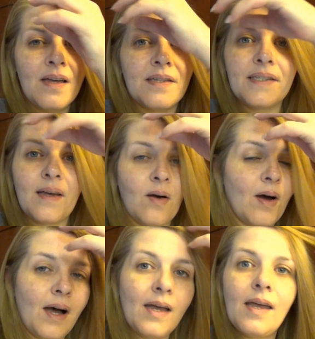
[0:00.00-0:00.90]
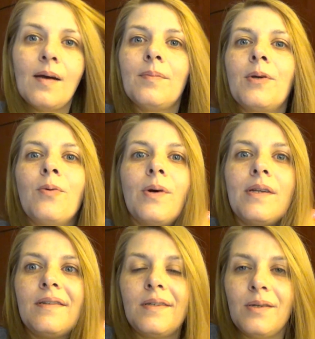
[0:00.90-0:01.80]
So I am
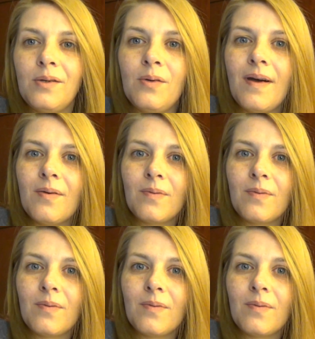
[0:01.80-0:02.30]
going to